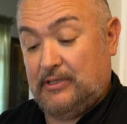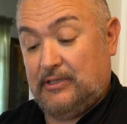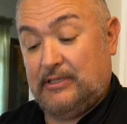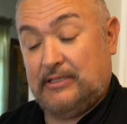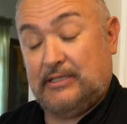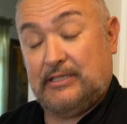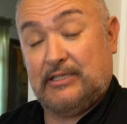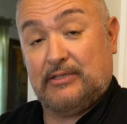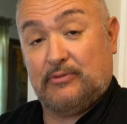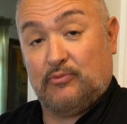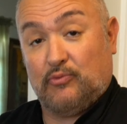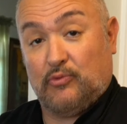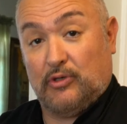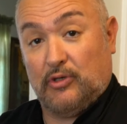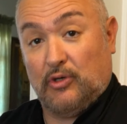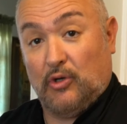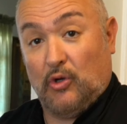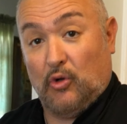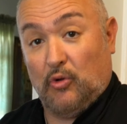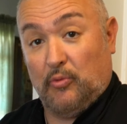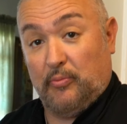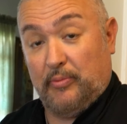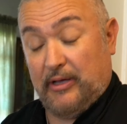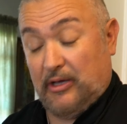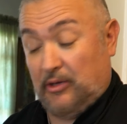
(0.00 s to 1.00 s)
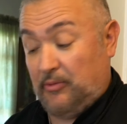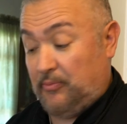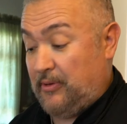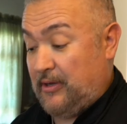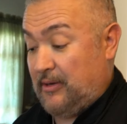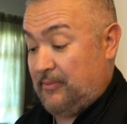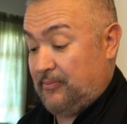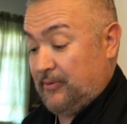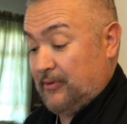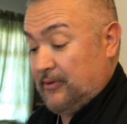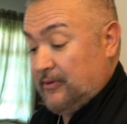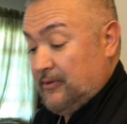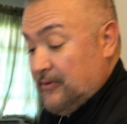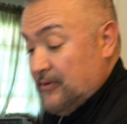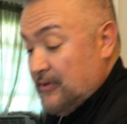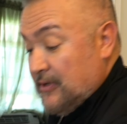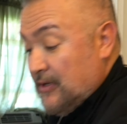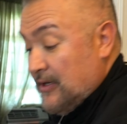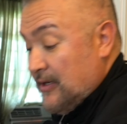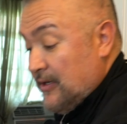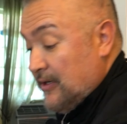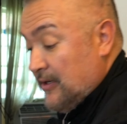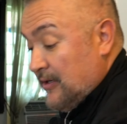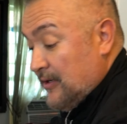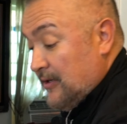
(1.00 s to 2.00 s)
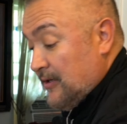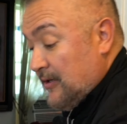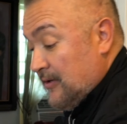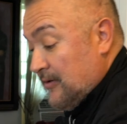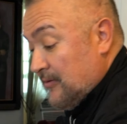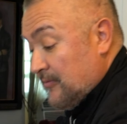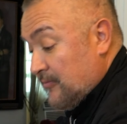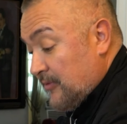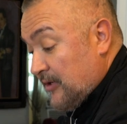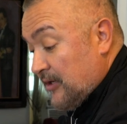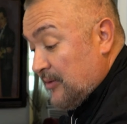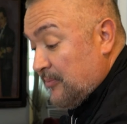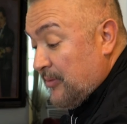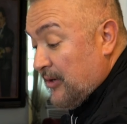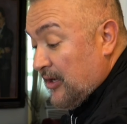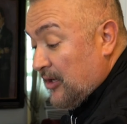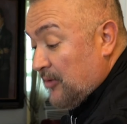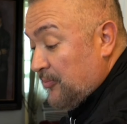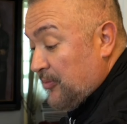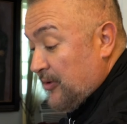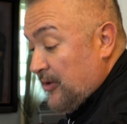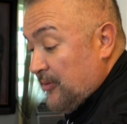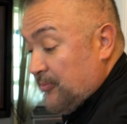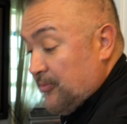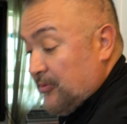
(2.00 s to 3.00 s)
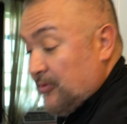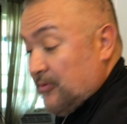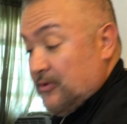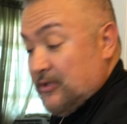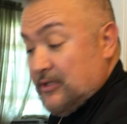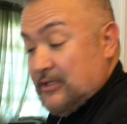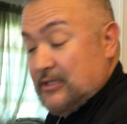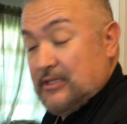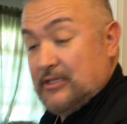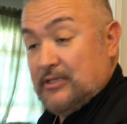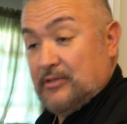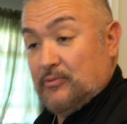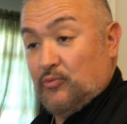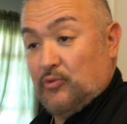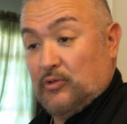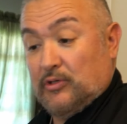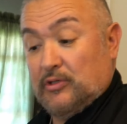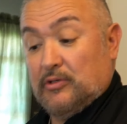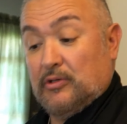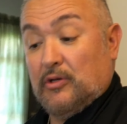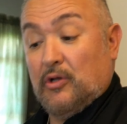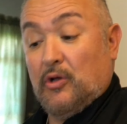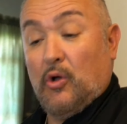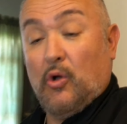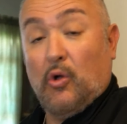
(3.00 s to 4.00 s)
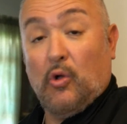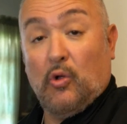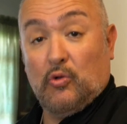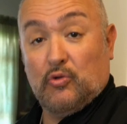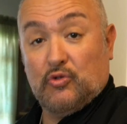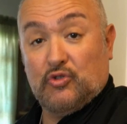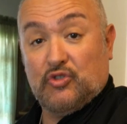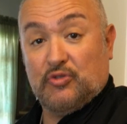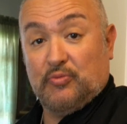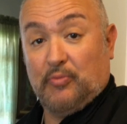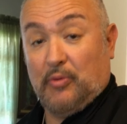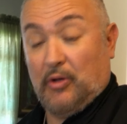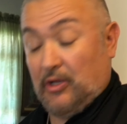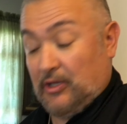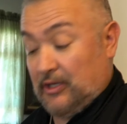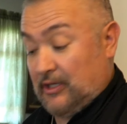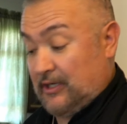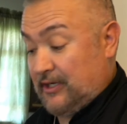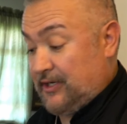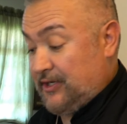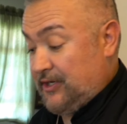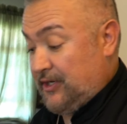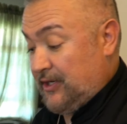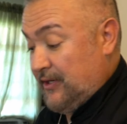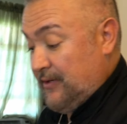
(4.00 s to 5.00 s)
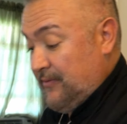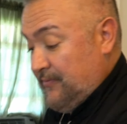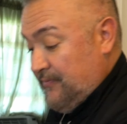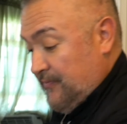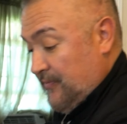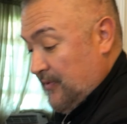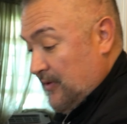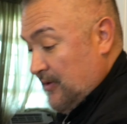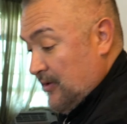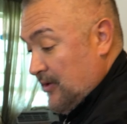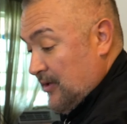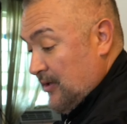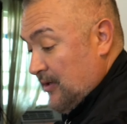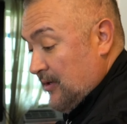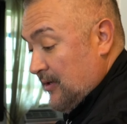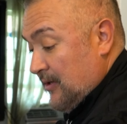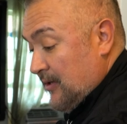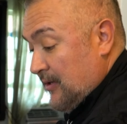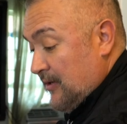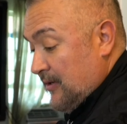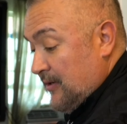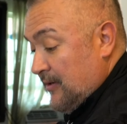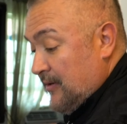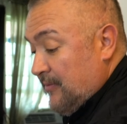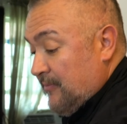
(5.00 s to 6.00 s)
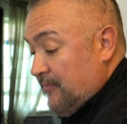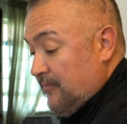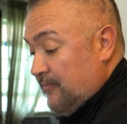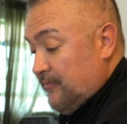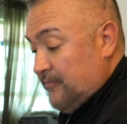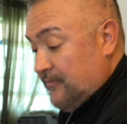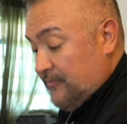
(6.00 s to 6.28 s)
This is one whole bell pepper, red bell pepper. This is one whole small onion that